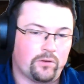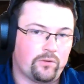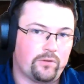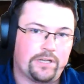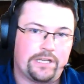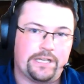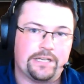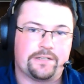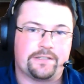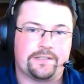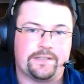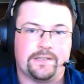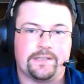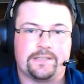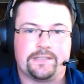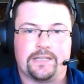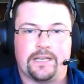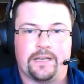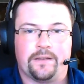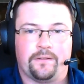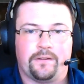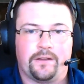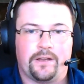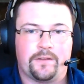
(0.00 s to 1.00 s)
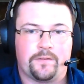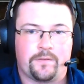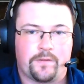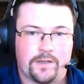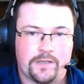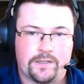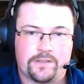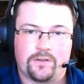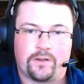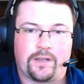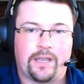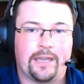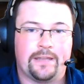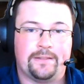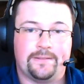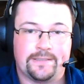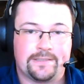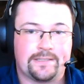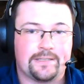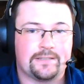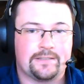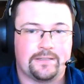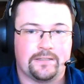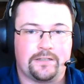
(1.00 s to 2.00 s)
hears this and thinks, okay,
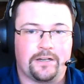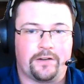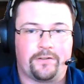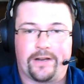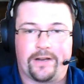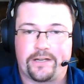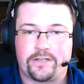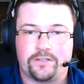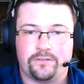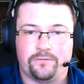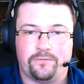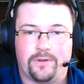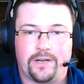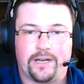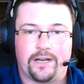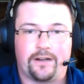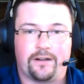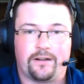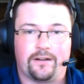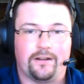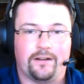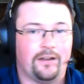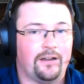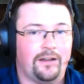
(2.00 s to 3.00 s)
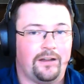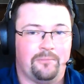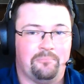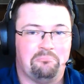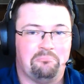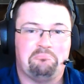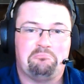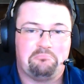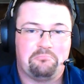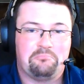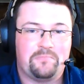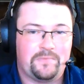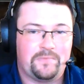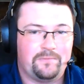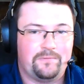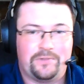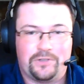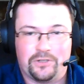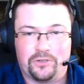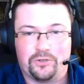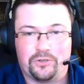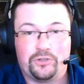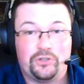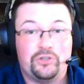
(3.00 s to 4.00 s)
this is the direction where
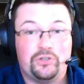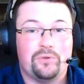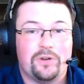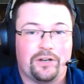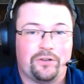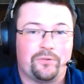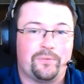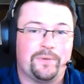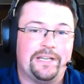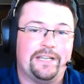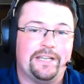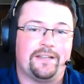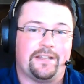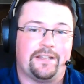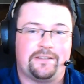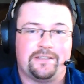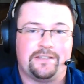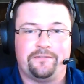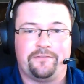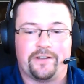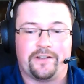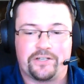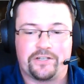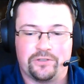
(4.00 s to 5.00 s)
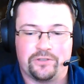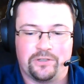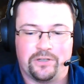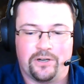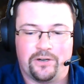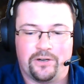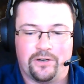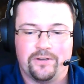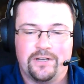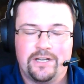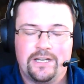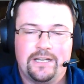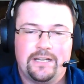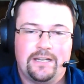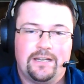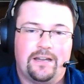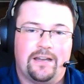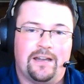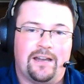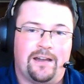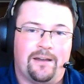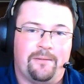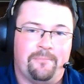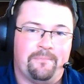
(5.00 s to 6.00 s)
you agree that DeFi should go.
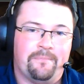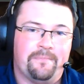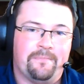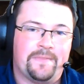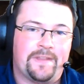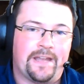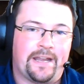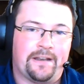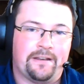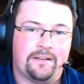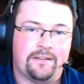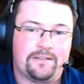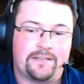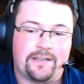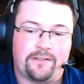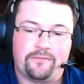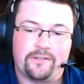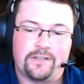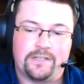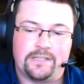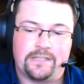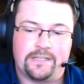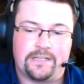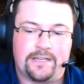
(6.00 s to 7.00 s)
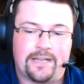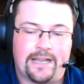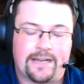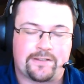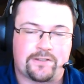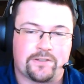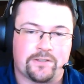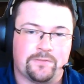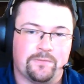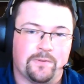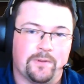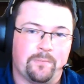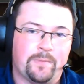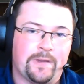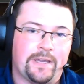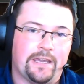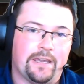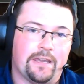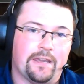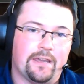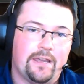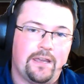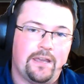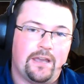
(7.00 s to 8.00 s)
Then definitely the Nexus will
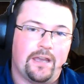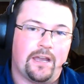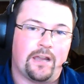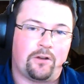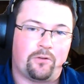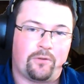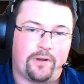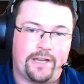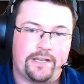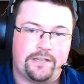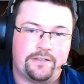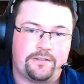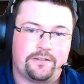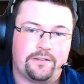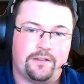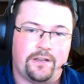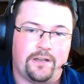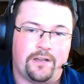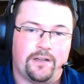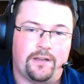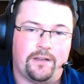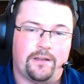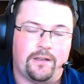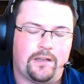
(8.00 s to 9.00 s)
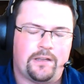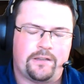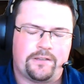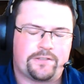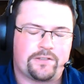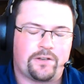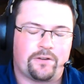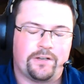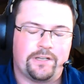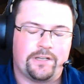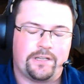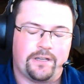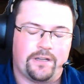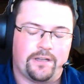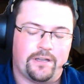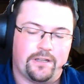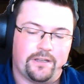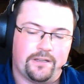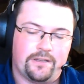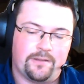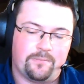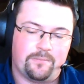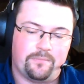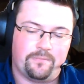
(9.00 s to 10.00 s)
be a great sorry,
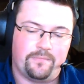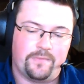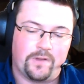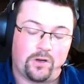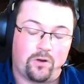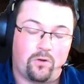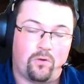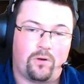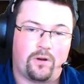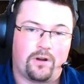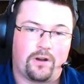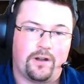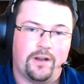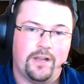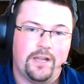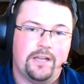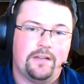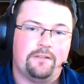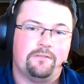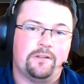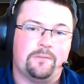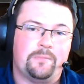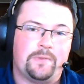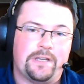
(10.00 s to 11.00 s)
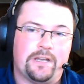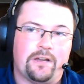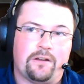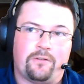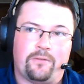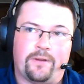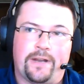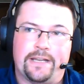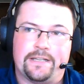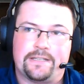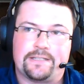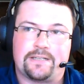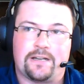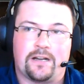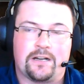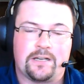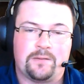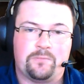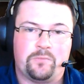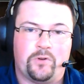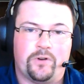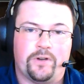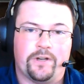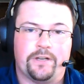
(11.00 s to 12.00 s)
the core will be a great
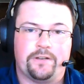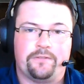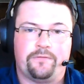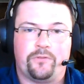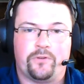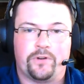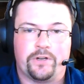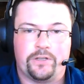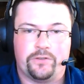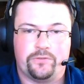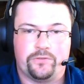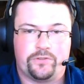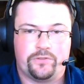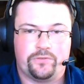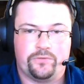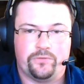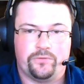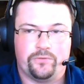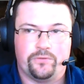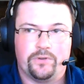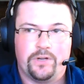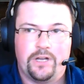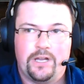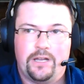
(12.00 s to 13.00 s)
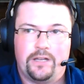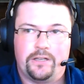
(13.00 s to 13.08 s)
starting point for you to